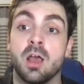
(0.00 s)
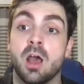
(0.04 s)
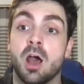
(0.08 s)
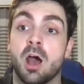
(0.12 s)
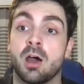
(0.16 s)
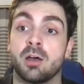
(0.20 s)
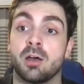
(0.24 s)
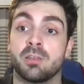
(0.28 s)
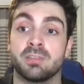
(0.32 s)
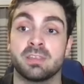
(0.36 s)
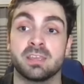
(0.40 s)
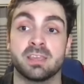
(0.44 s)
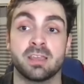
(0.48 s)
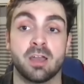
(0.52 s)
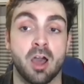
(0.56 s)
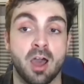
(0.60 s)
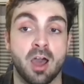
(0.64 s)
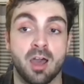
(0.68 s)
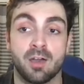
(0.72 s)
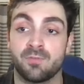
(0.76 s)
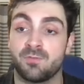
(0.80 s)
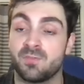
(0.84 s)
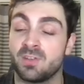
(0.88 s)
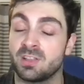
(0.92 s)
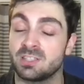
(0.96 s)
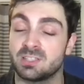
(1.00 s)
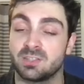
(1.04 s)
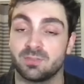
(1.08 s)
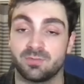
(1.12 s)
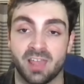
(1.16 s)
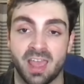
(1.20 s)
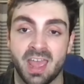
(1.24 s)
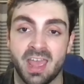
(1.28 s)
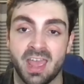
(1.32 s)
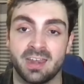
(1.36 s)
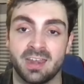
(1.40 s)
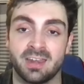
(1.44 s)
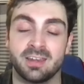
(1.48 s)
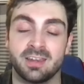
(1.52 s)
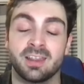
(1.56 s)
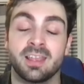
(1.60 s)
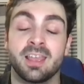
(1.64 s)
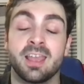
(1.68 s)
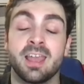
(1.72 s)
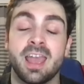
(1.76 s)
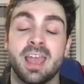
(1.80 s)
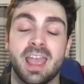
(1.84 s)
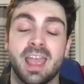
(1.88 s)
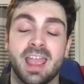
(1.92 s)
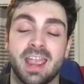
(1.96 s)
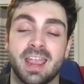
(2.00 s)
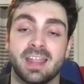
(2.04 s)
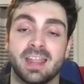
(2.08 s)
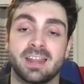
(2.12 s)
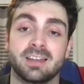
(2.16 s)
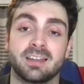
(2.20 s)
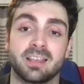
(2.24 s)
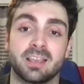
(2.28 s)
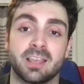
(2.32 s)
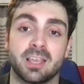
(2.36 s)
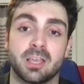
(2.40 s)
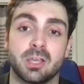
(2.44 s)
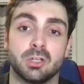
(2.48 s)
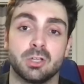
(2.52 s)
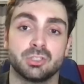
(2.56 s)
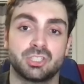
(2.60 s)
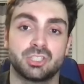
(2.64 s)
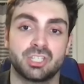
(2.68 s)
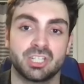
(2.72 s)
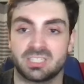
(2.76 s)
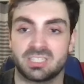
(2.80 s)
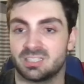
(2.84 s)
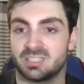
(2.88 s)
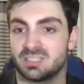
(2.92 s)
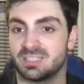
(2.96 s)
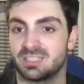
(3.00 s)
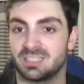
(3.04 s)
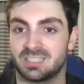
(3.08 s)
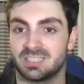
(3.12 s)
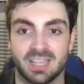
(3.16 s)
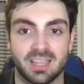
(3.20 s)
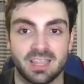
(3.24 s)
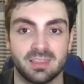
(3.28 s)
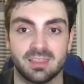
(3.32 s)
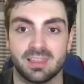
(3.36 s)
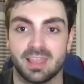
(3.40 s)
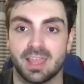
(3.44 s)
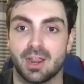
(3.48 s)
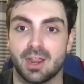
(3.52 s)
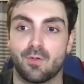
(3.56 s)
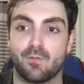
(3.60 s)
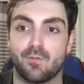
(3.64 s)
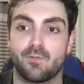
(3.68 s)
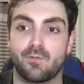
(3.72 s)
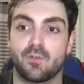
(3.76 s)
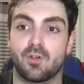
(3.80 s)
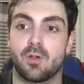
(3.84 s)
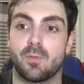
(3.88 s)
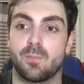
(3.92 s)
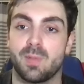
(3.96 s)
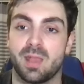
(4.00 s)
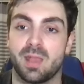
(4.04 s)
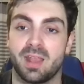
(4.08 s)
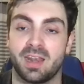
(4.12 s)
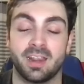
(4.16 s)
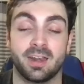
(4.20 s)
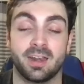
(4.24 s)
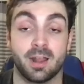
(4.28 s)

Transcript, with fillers: on the offensive end, and he'll just sit there for a minute